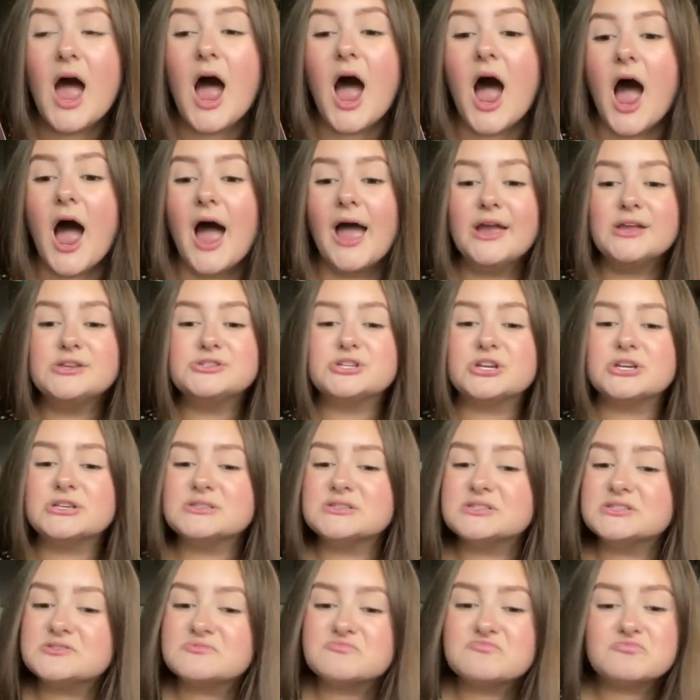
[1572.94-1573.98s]
I
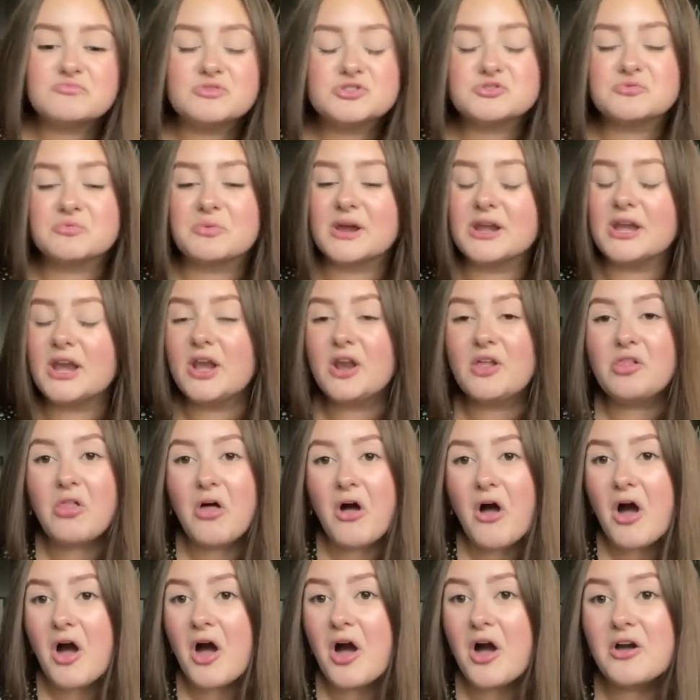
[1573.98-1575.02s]
just was reading
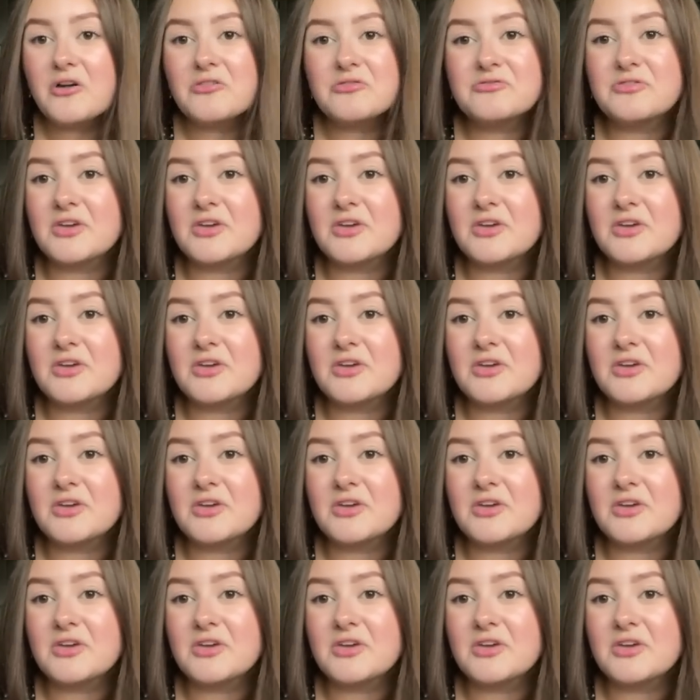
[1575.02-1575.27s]
along